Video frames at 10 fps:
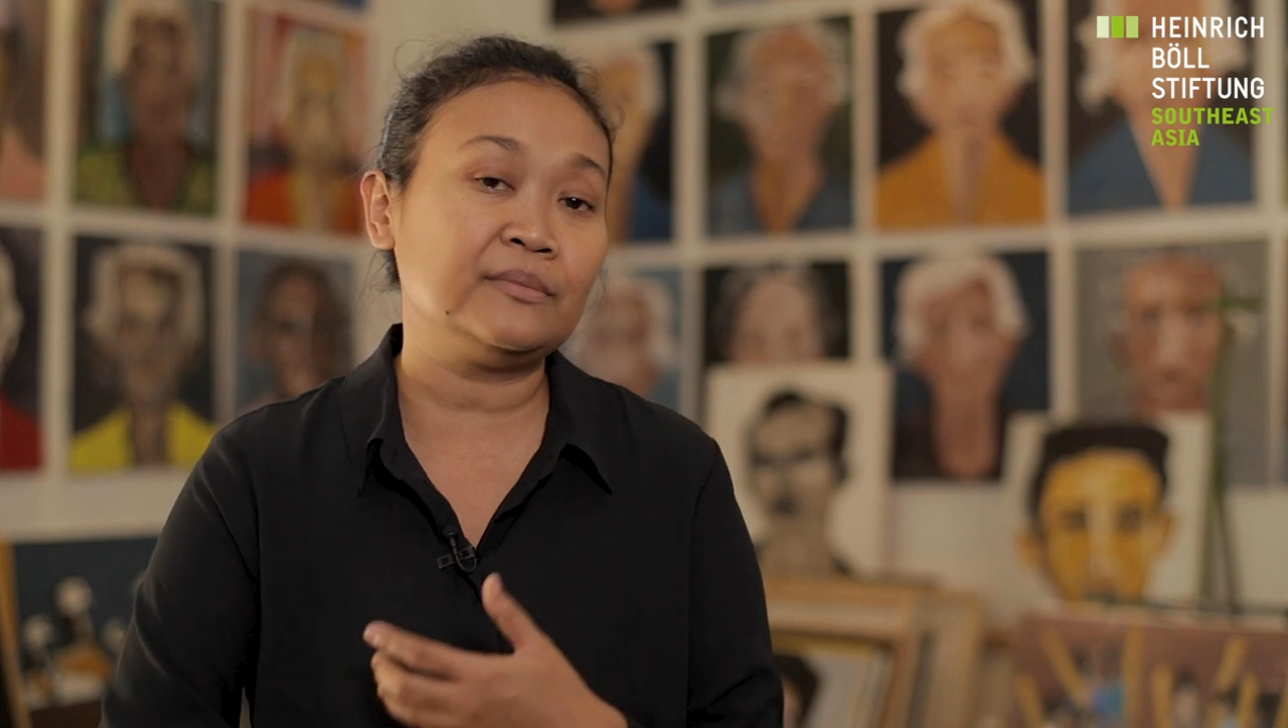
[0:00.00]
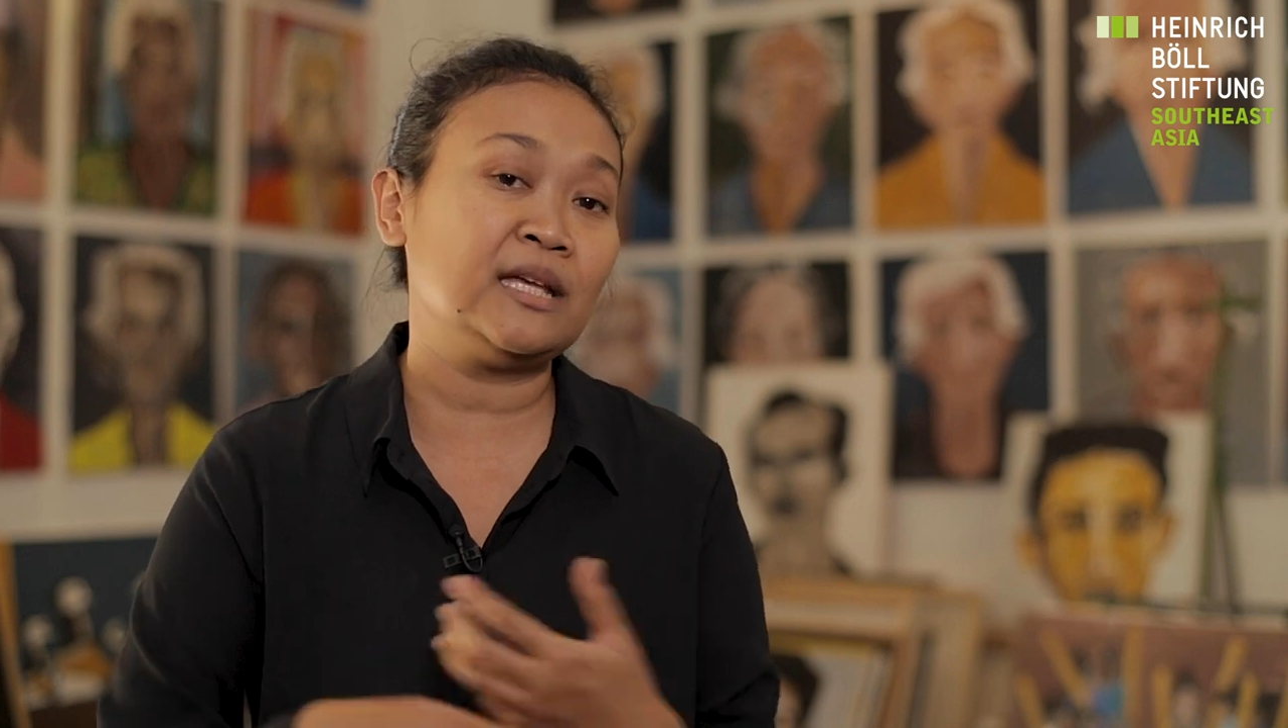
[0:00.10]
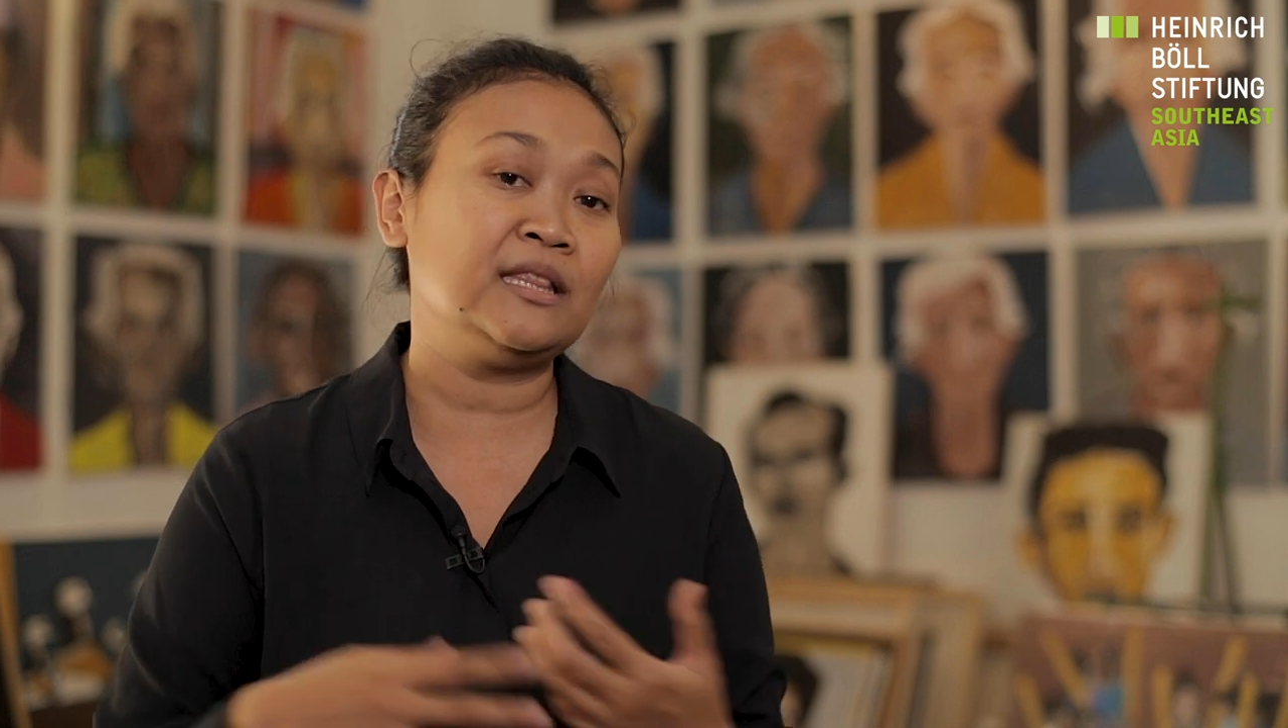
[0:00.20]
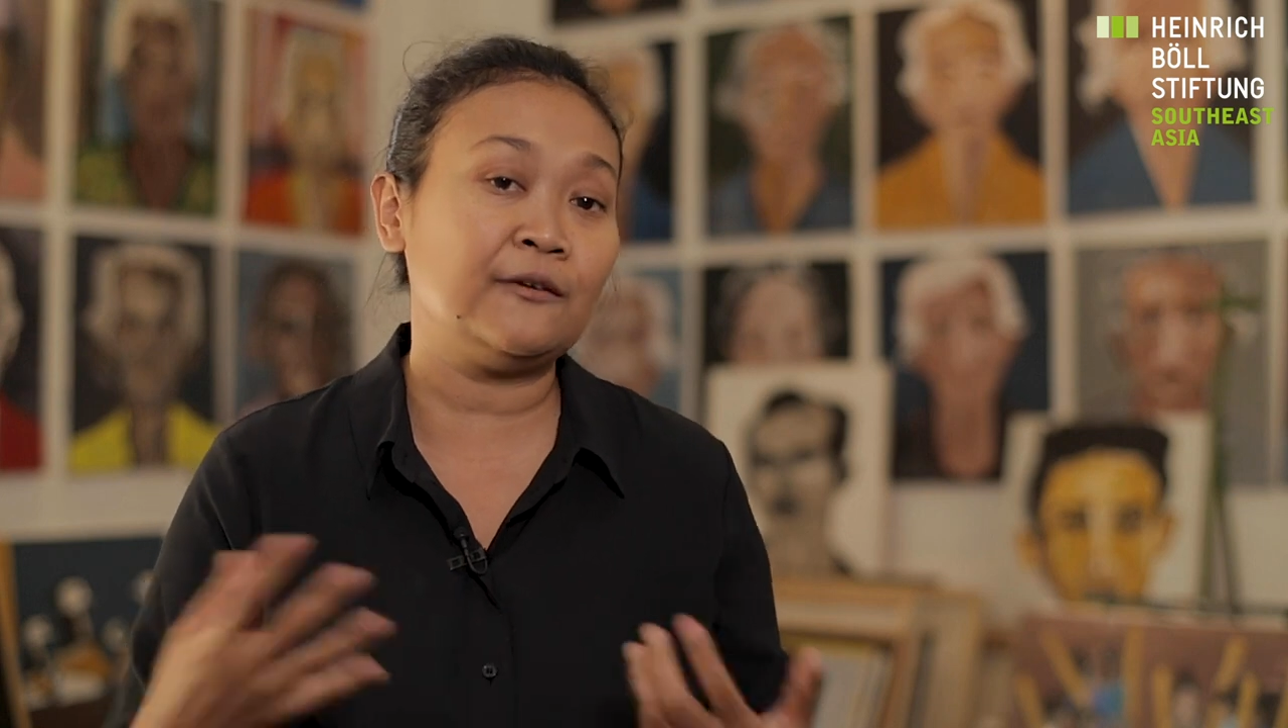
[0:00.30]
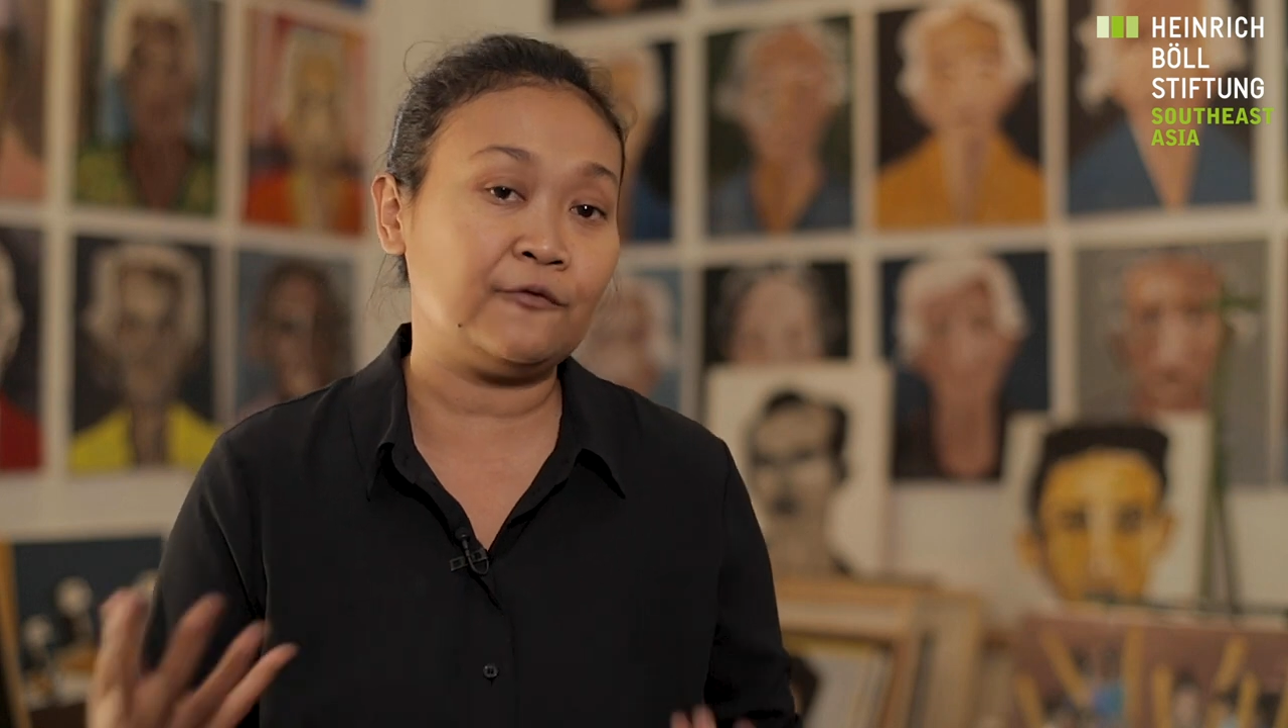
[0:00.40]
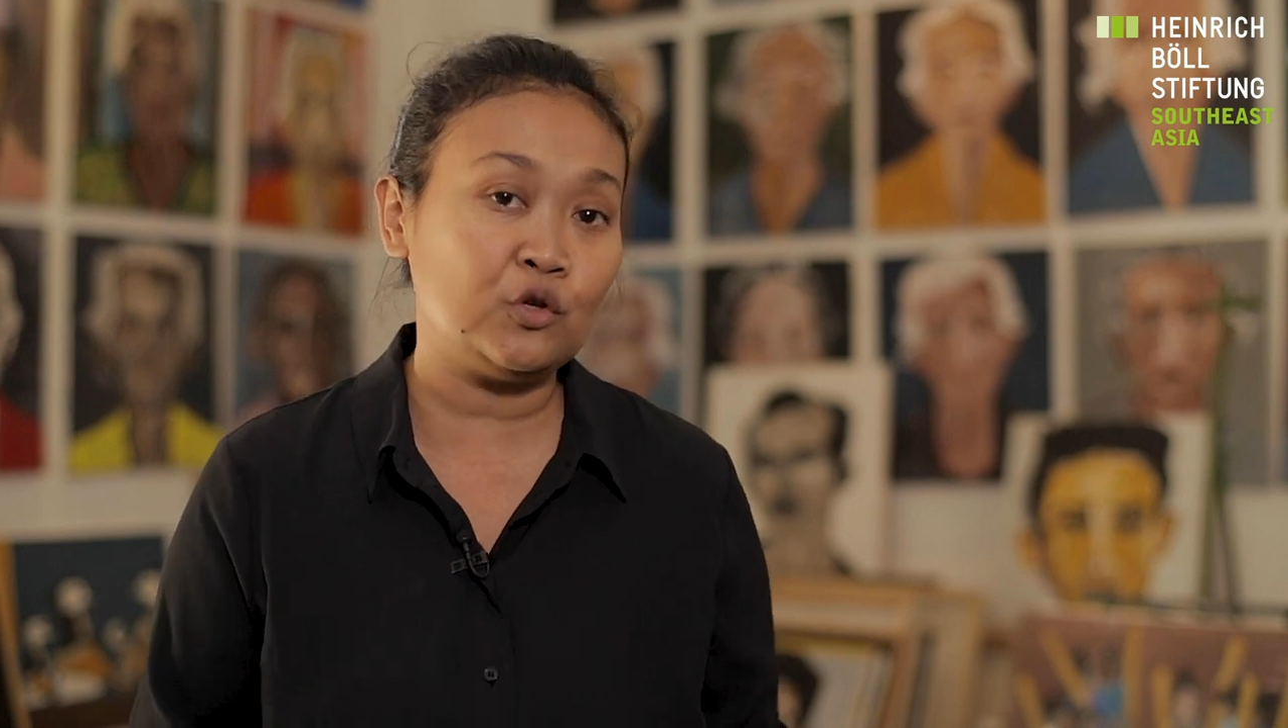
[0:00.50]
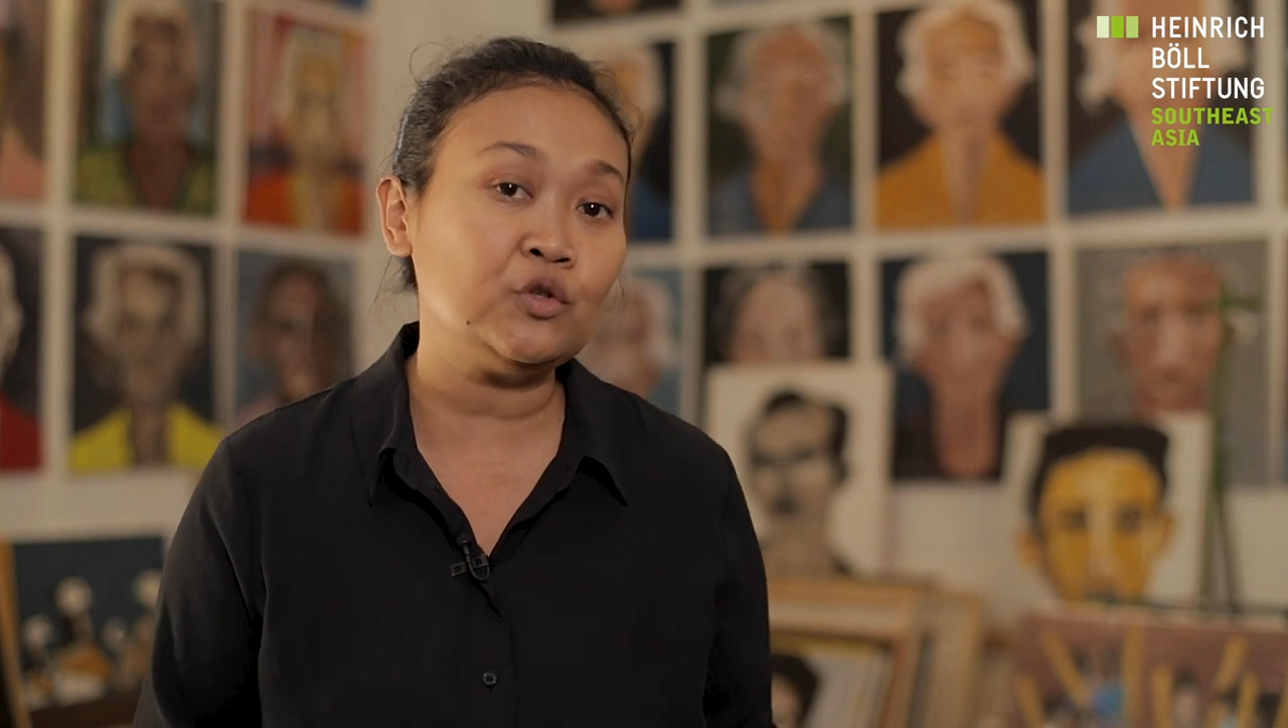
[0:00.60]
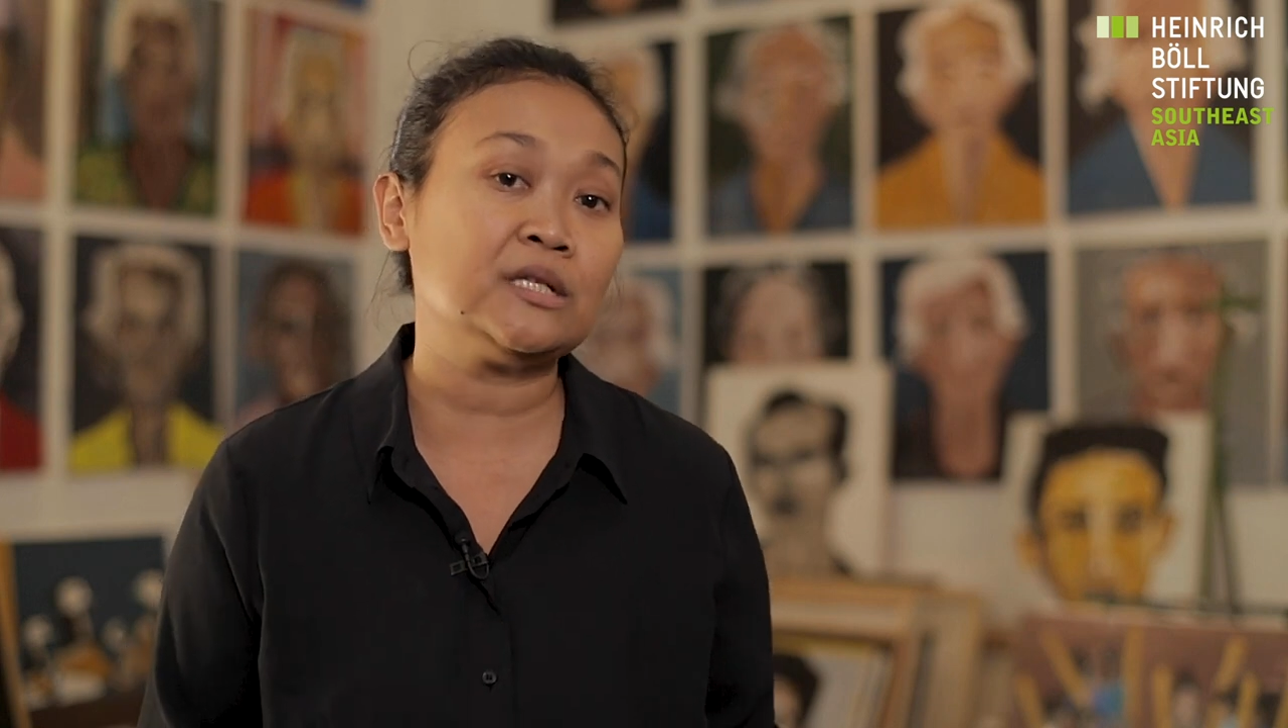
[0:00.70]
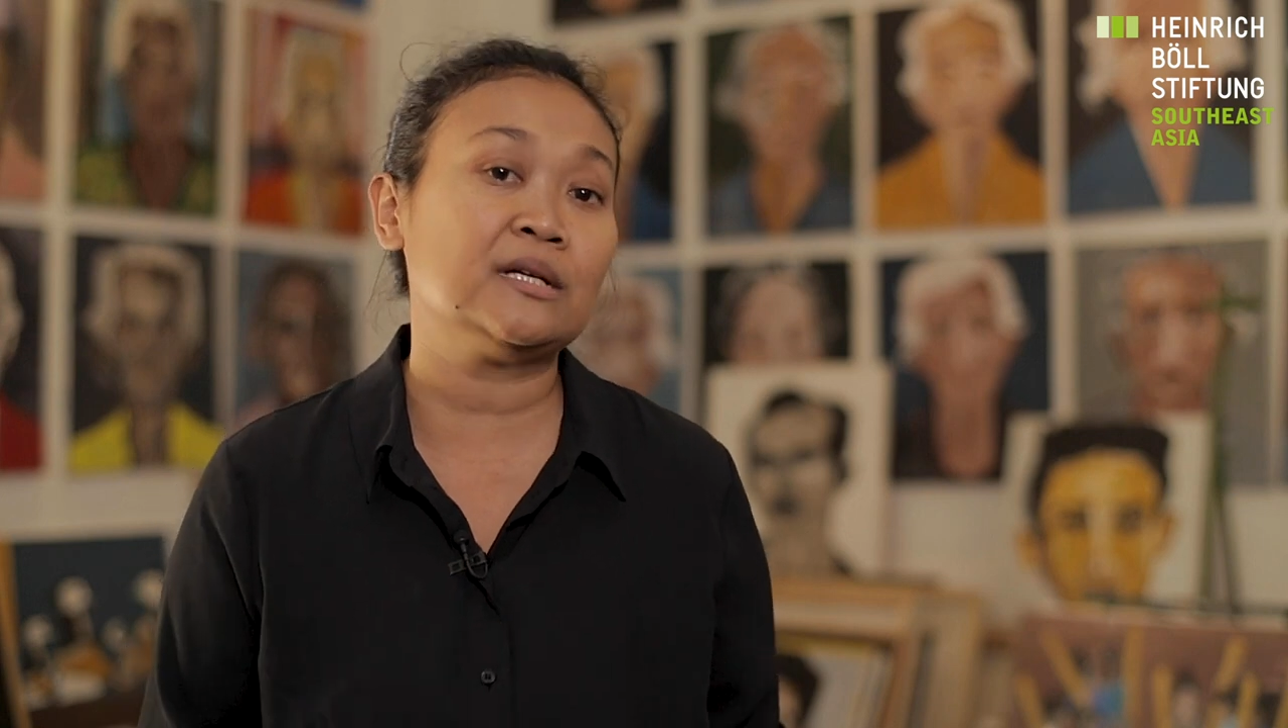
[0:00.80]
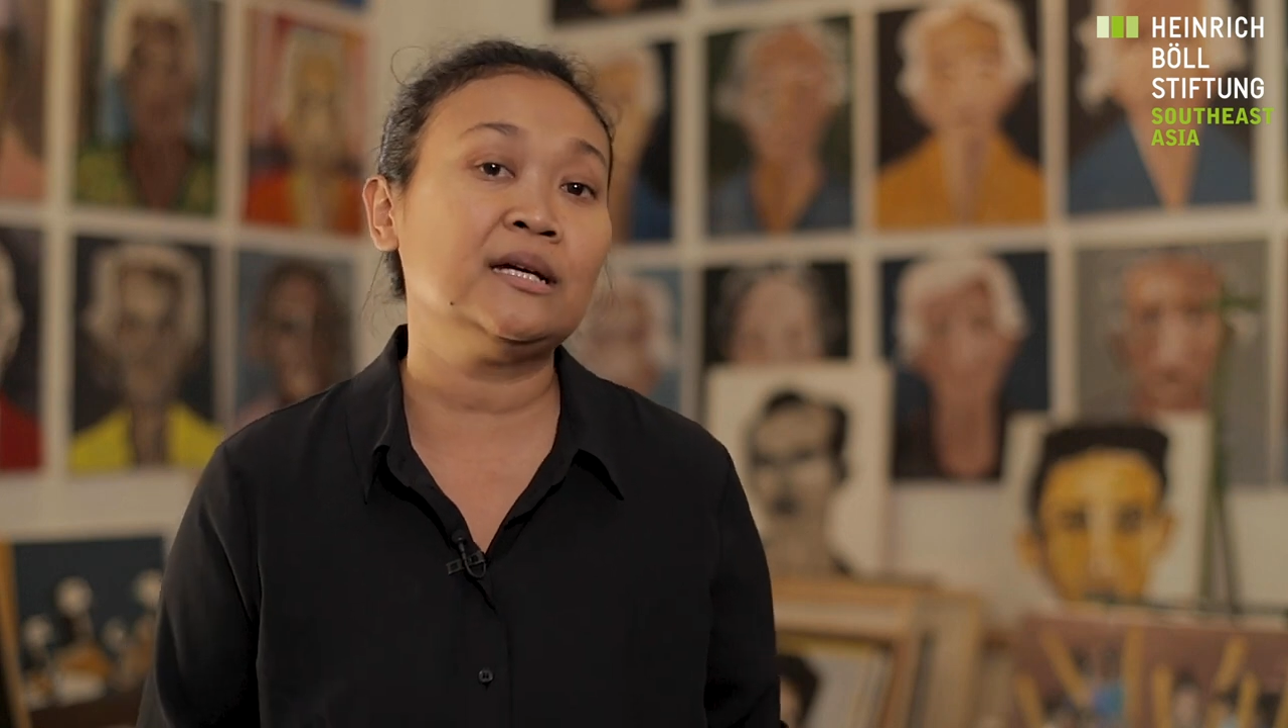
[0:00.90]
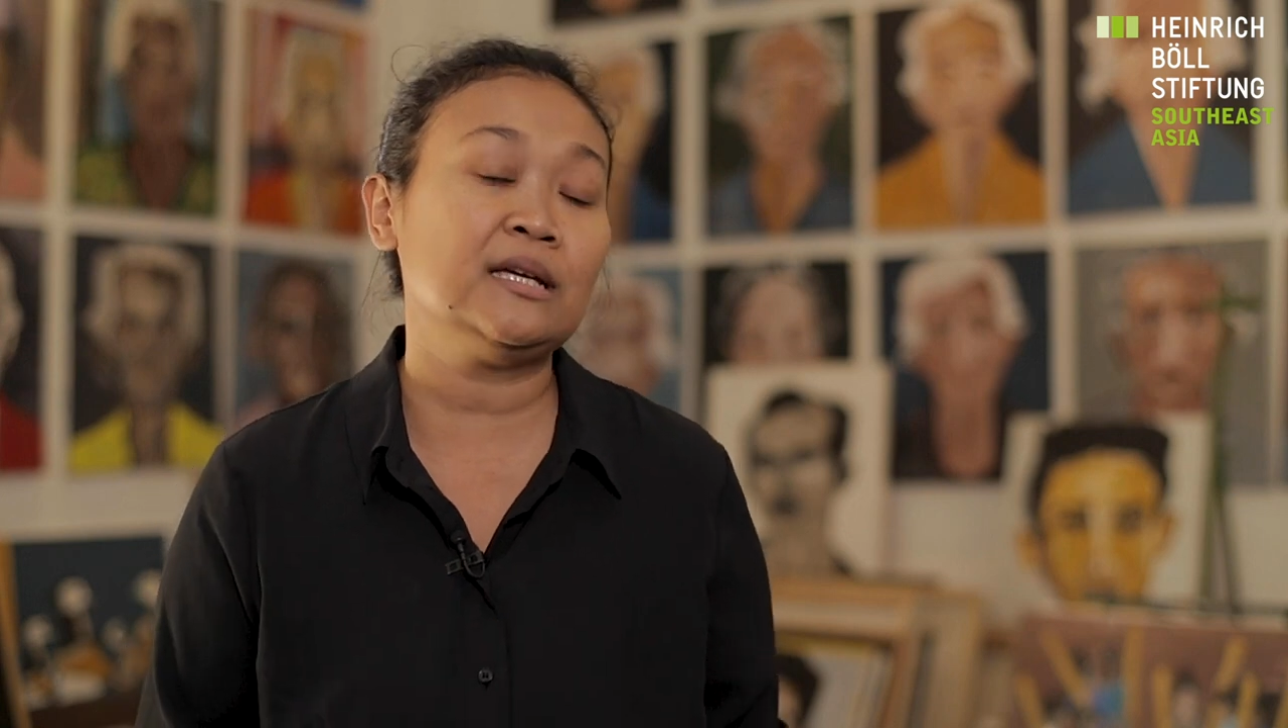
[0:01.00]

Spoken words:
in the future,